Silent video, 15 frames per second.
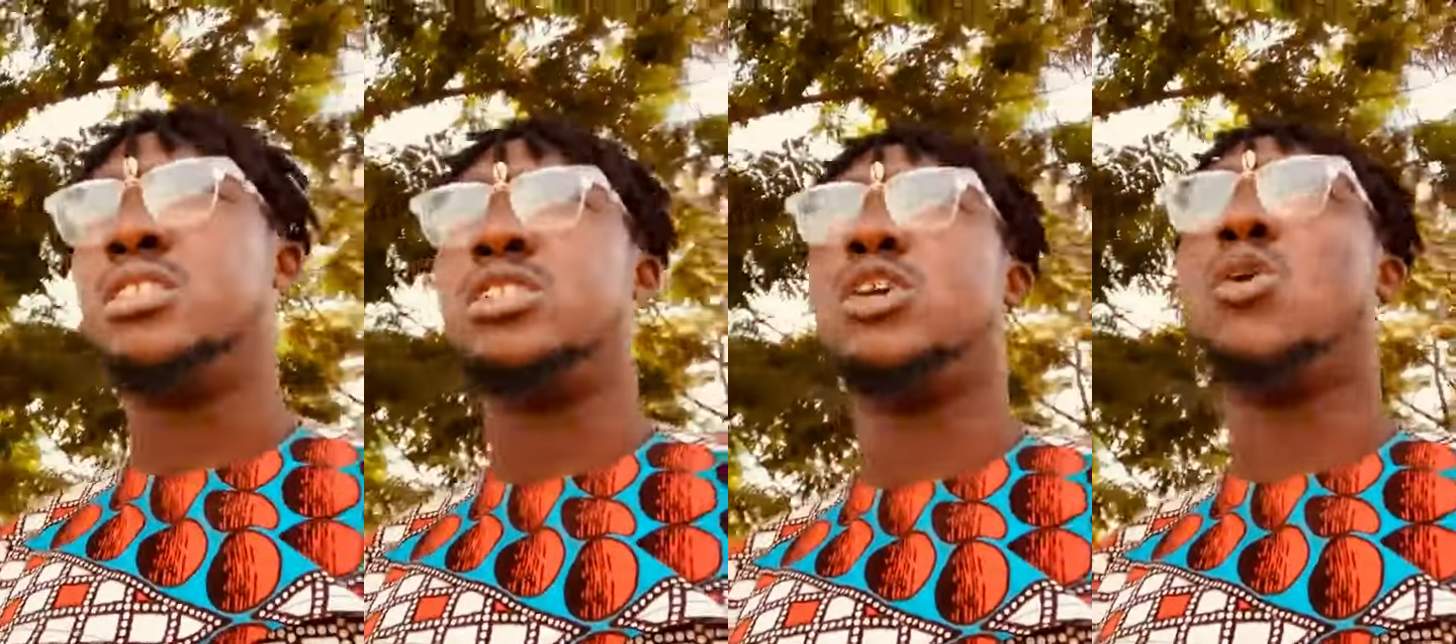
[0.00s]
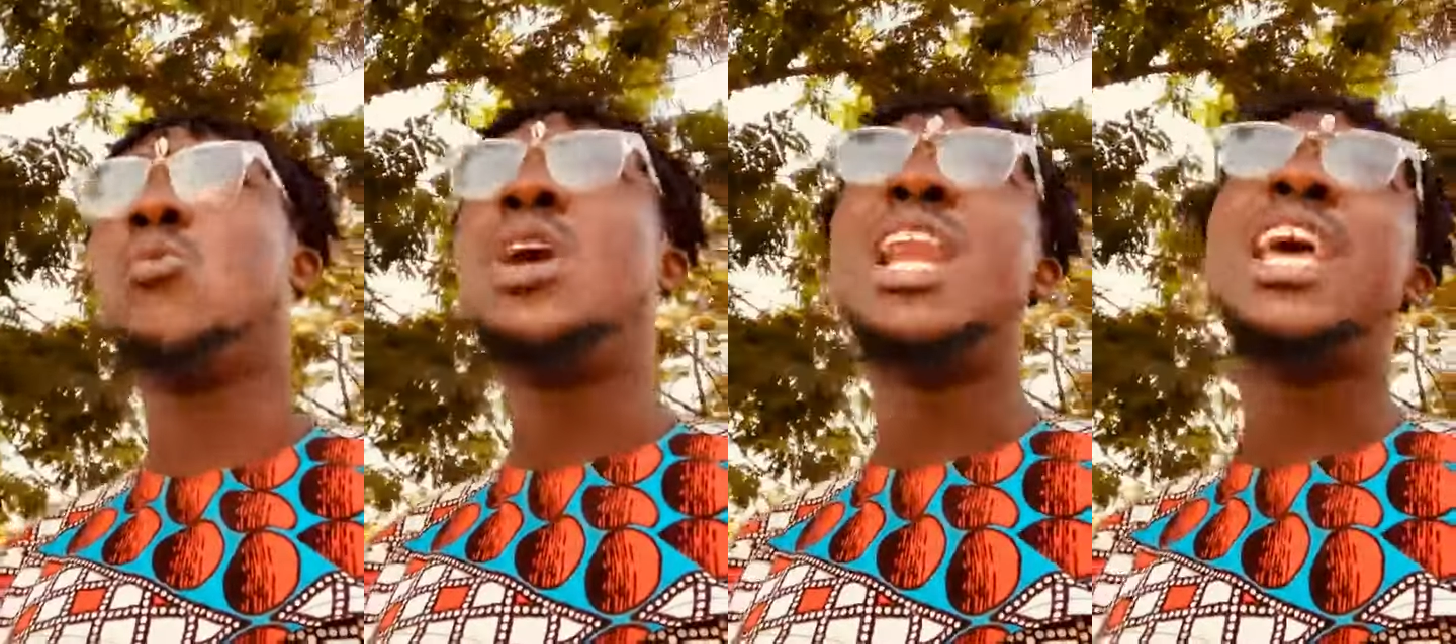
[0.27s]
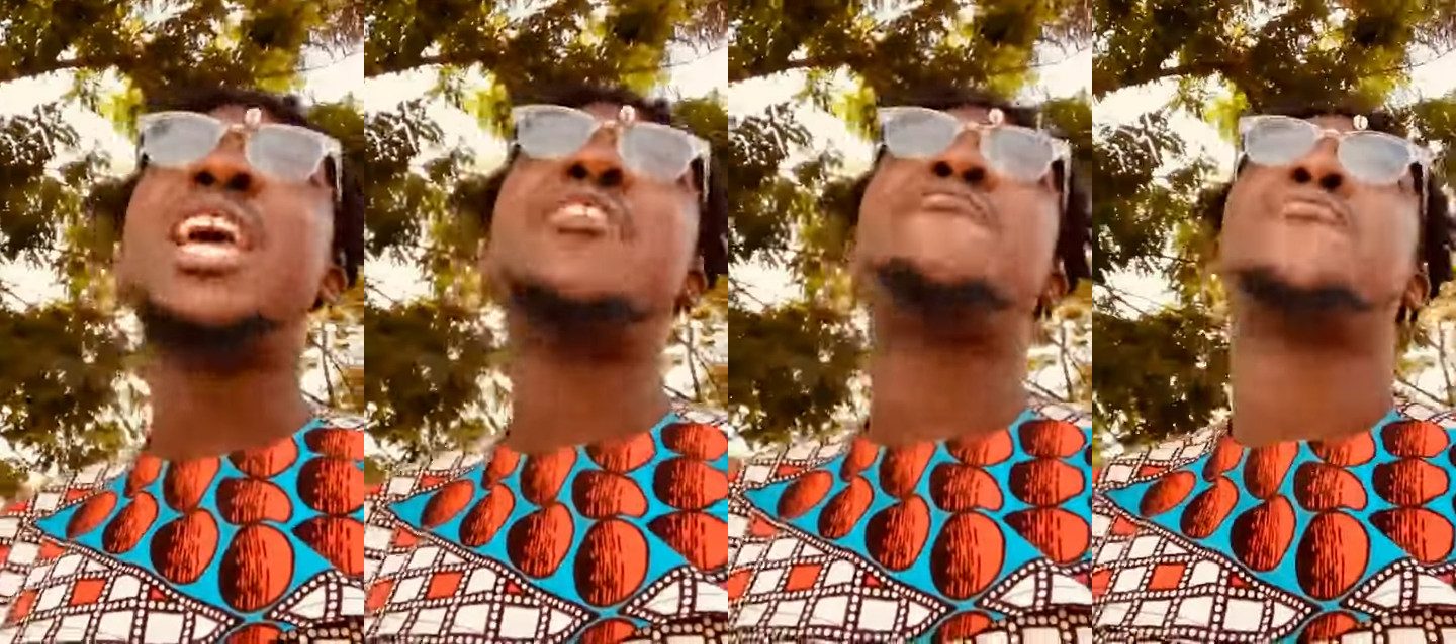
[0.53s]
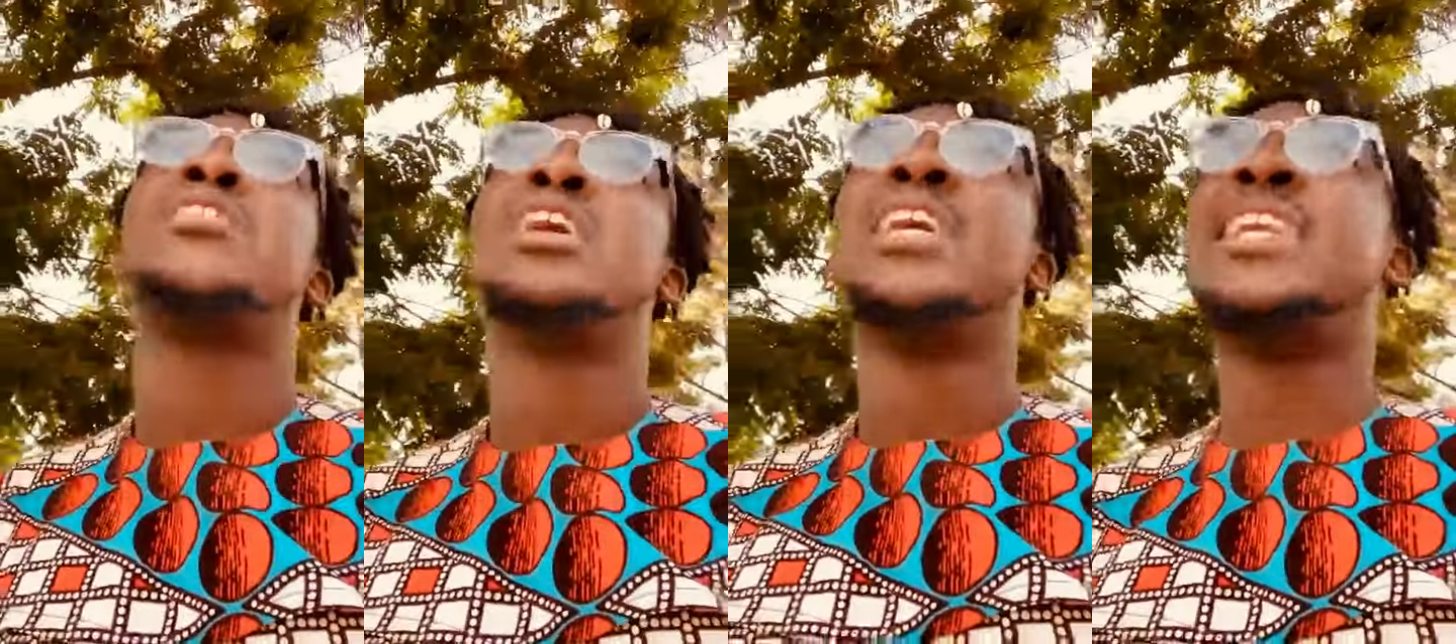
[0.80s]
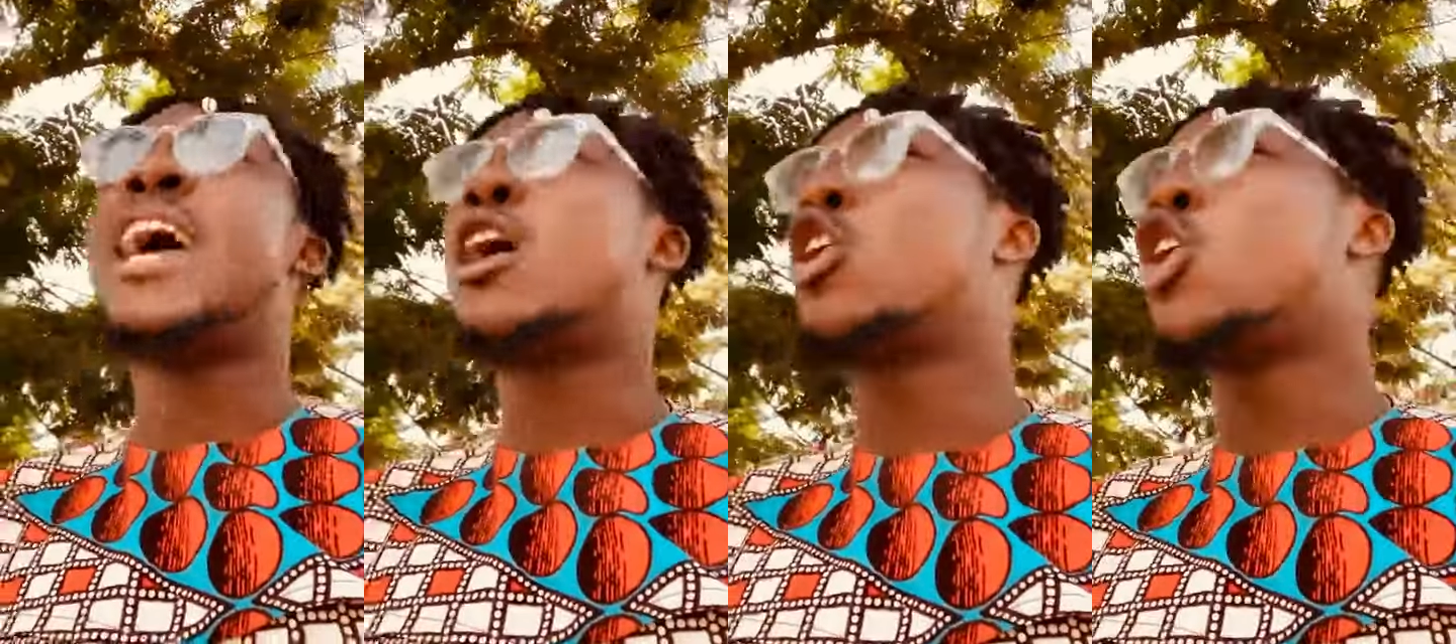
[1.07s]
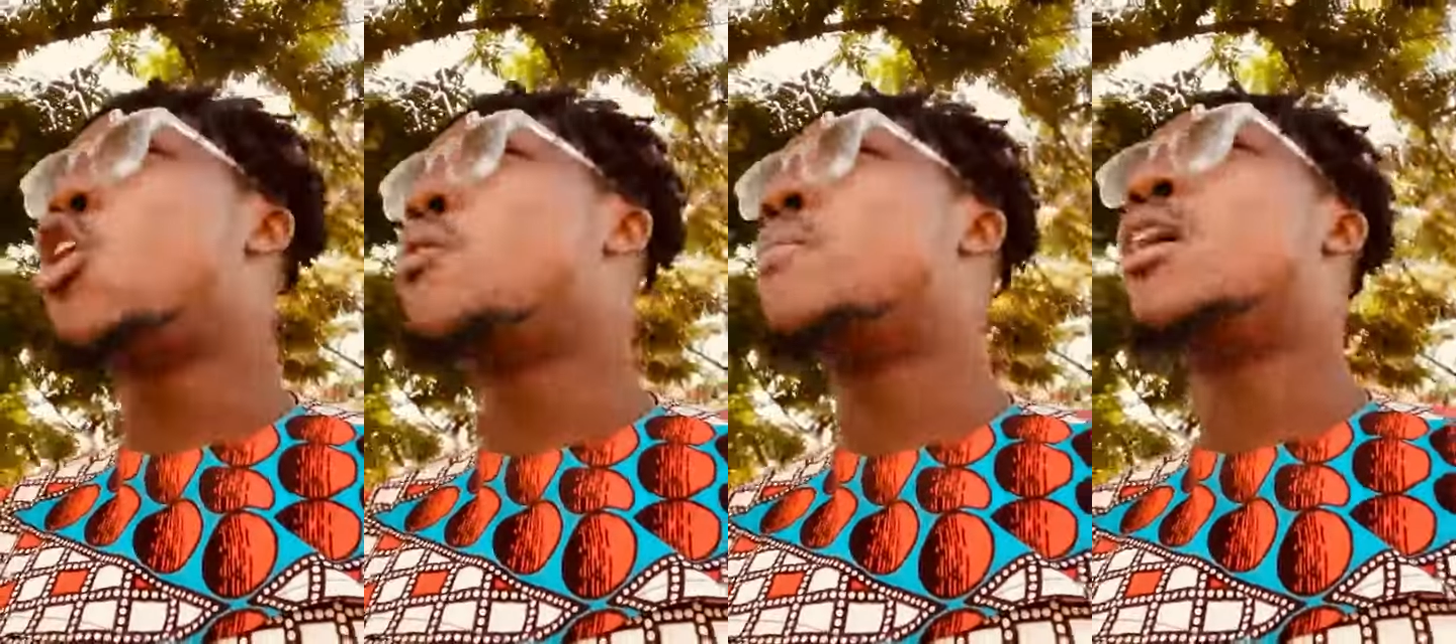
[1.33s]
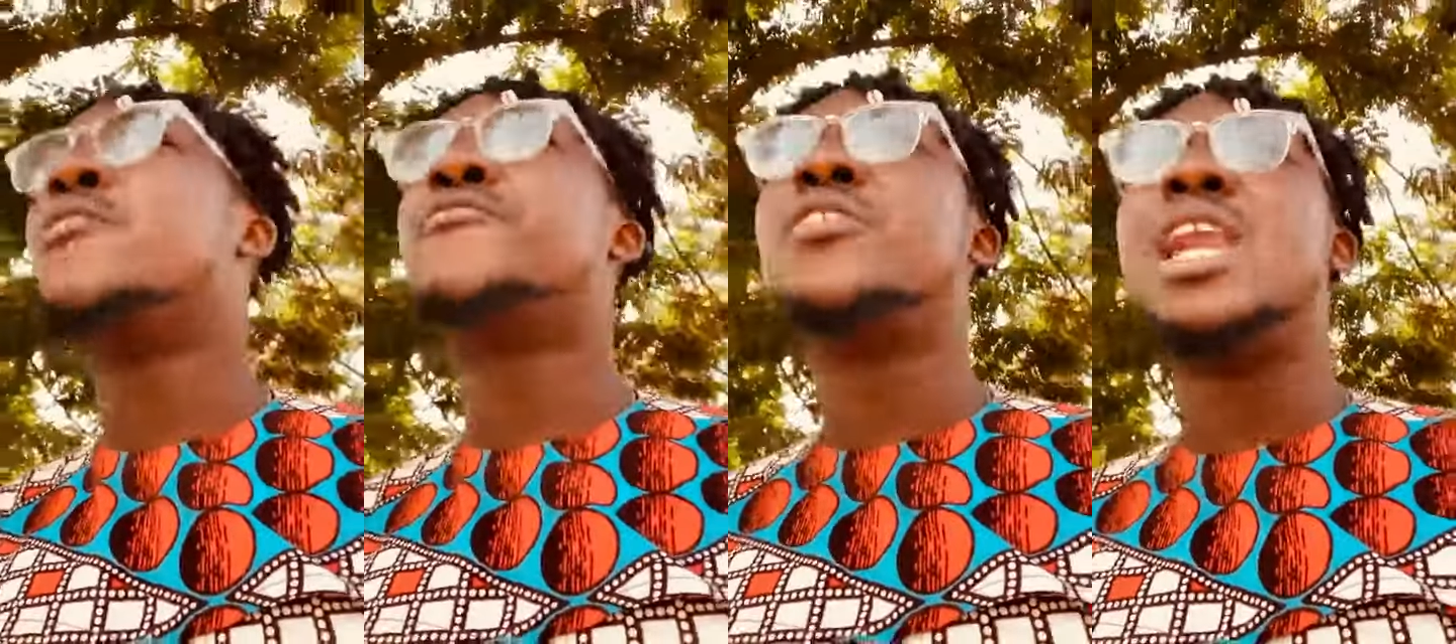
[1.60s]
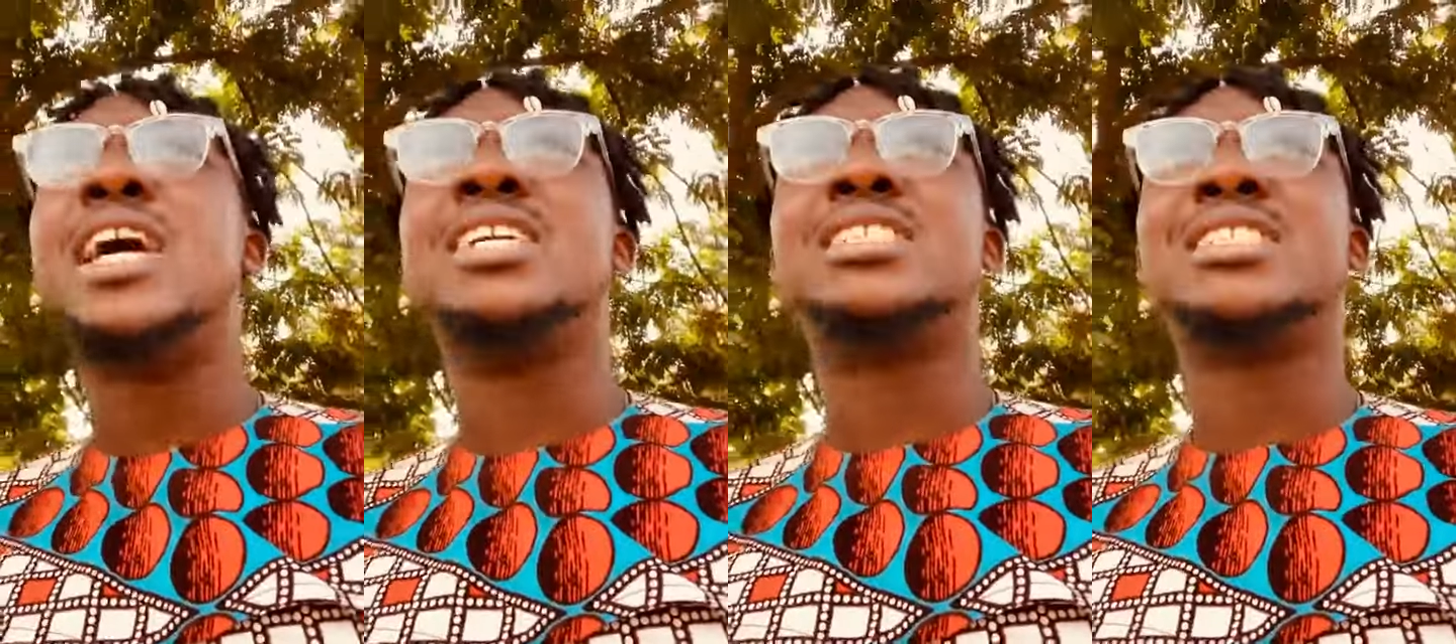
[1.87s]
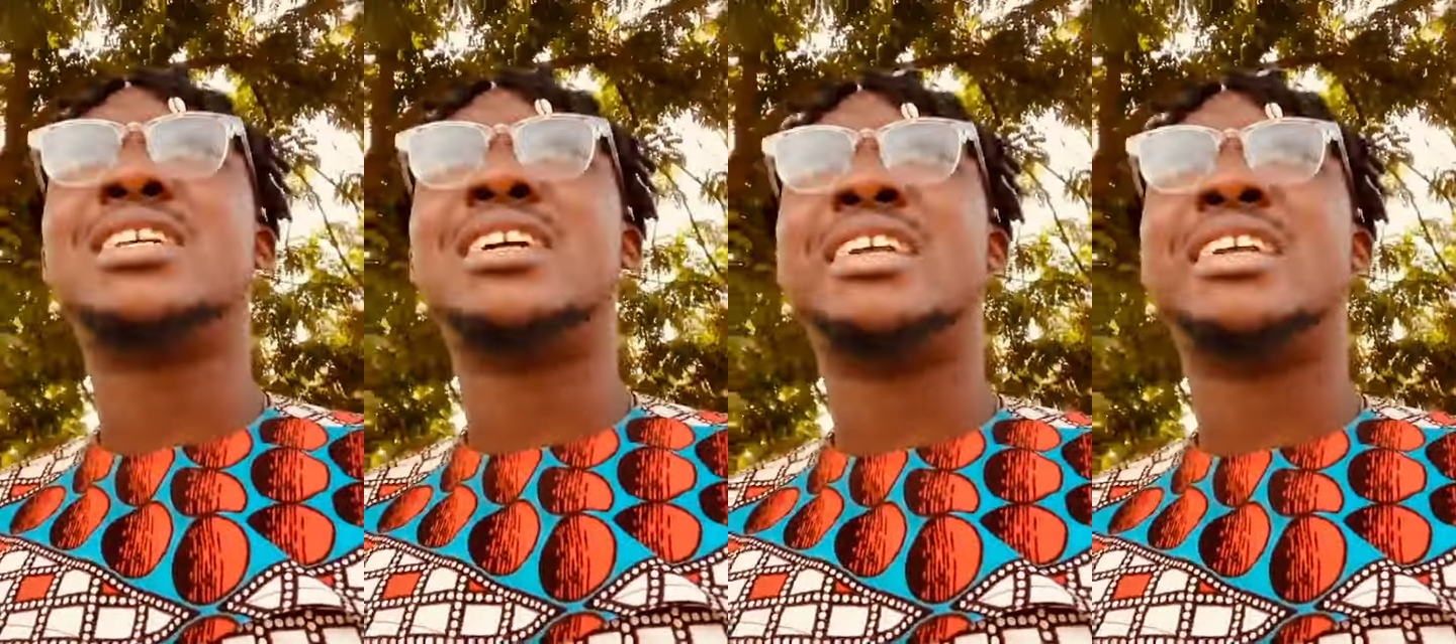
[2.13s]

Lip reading: You know, we live in a global village.